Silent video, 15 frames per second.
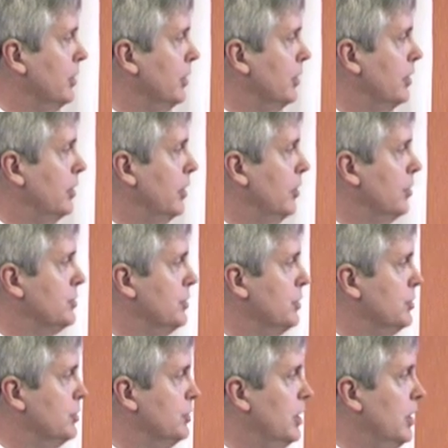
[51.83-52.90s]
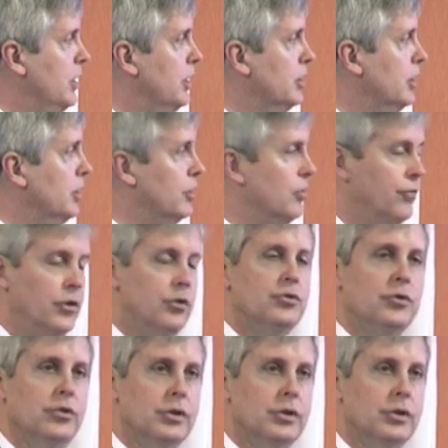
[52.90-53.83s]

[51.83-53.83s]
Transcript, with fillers: that there's this tenet that the future